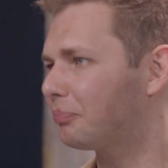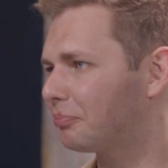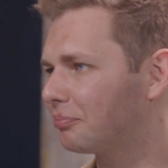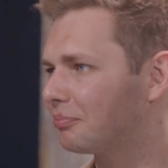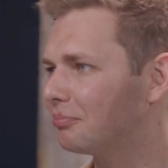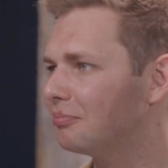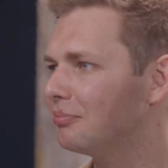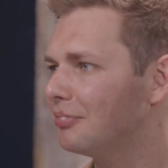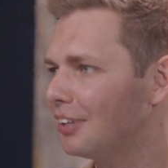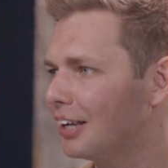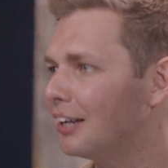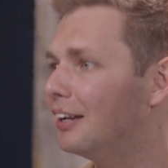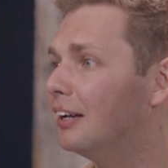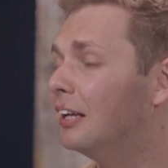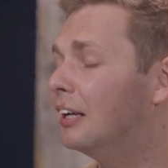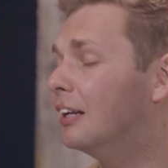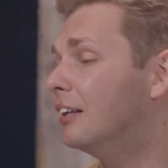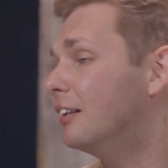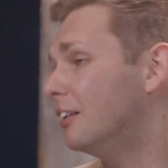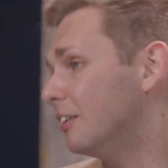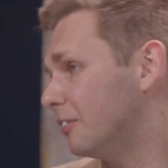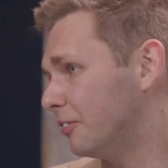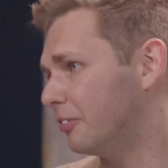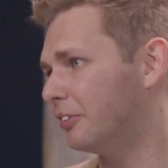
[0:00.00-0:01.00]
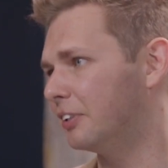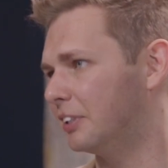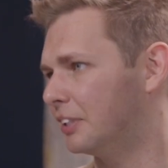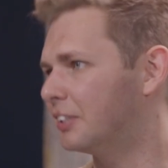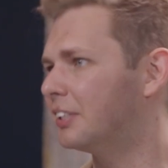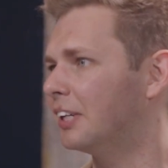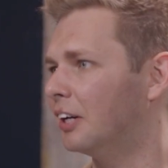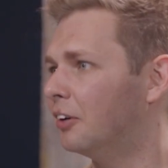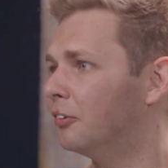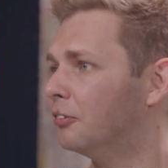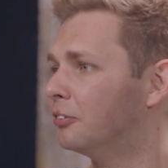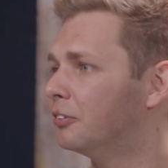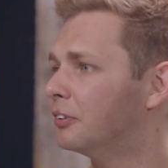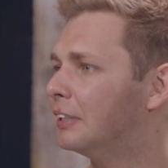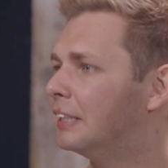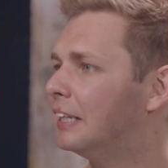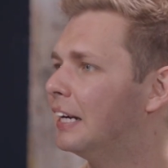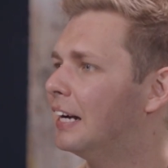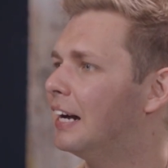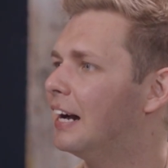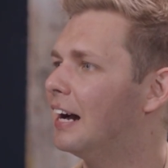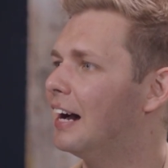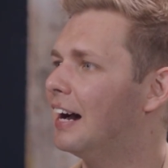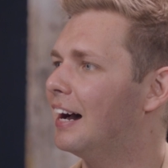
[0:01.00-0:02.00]
Oh yeah. In and of itself.
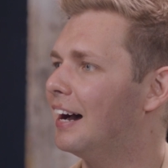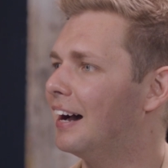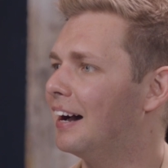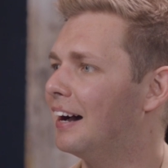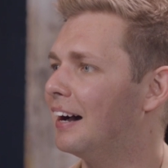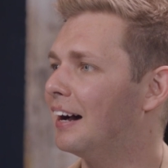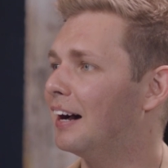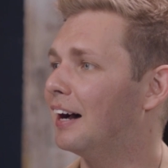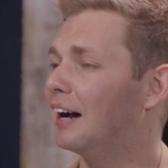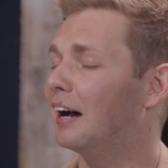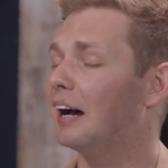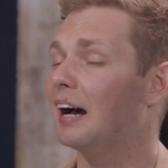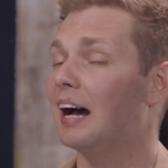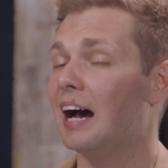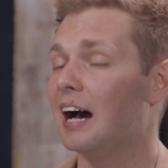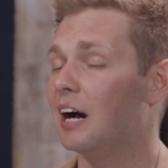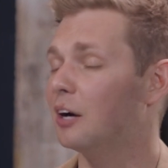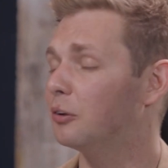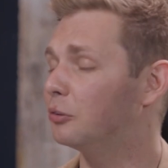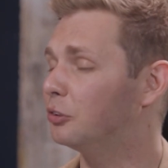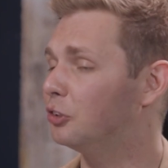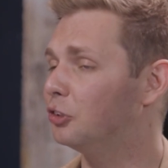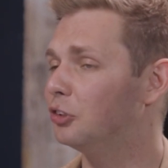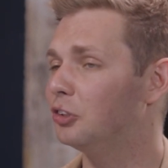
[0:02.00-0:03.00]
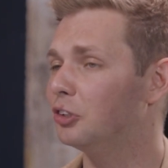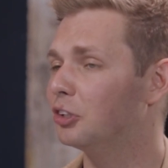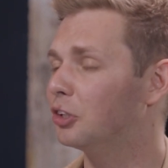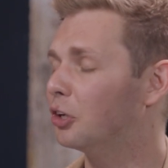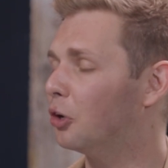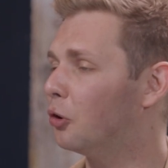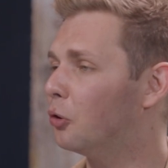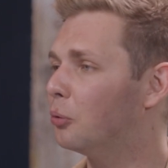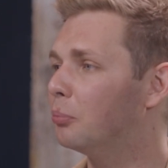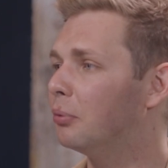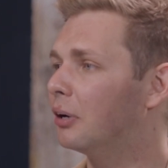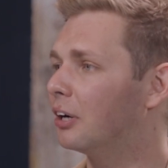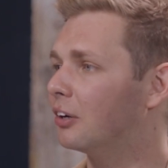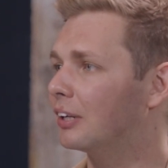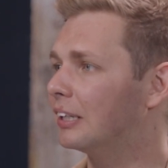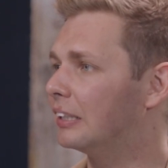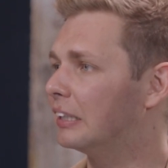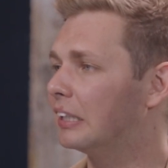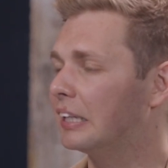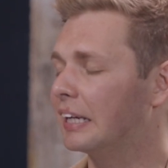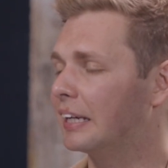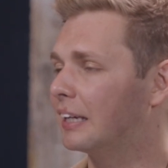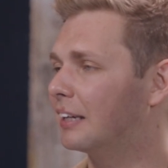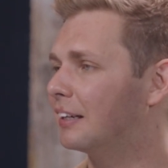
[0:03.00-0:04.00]
Oh yeah. How did you go about
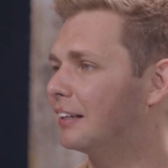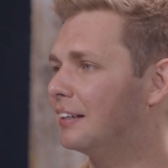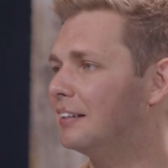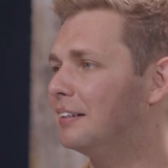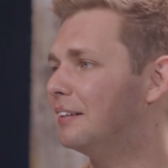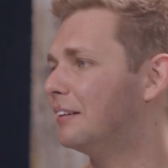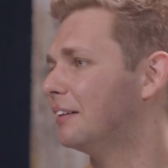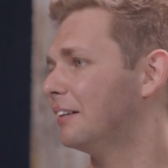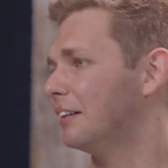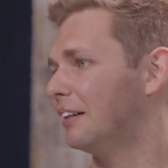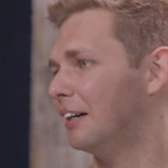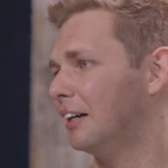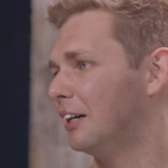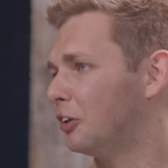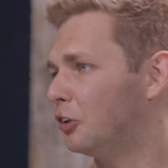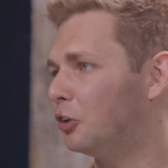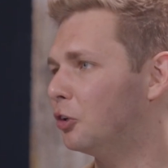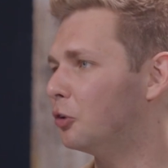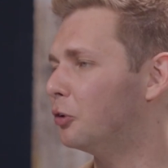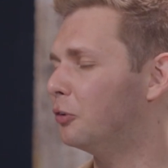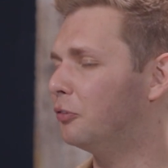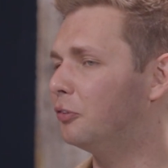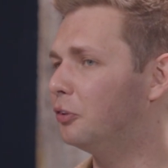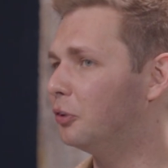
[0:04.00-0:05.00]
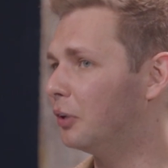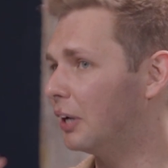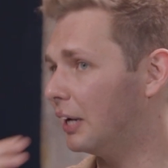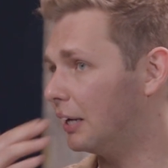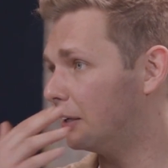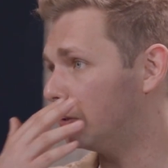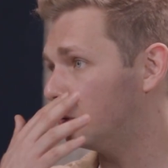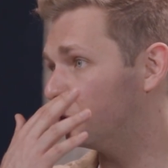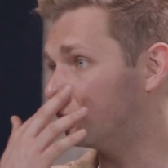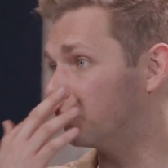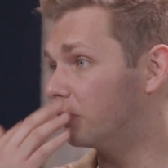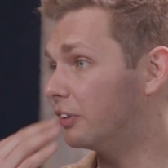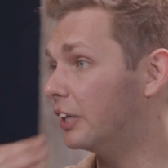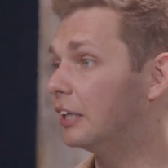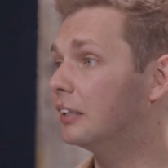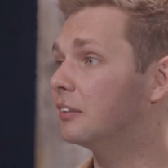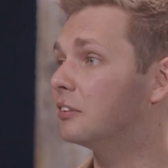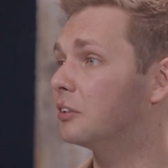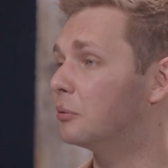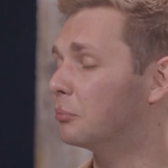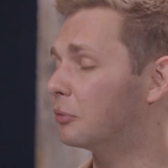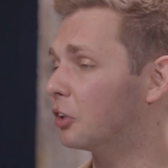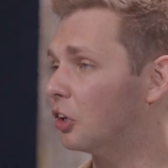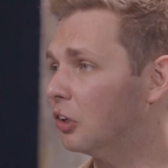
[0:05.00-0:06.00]
it? Like, I don't know if you had already
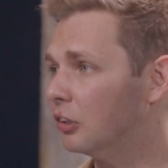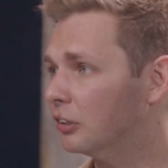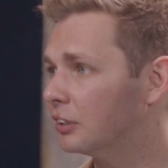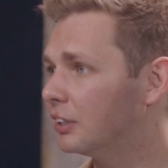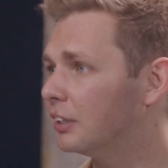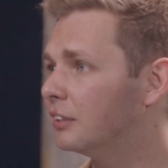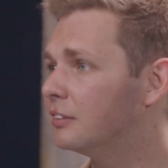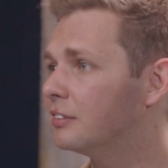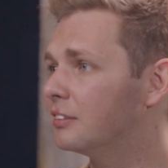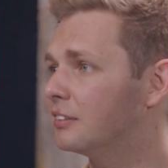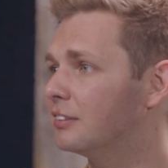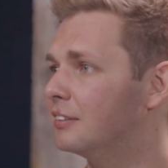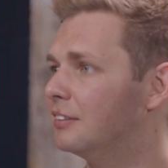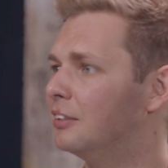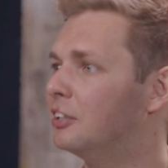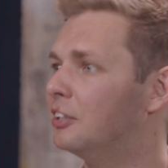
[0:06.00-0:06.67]
some contacts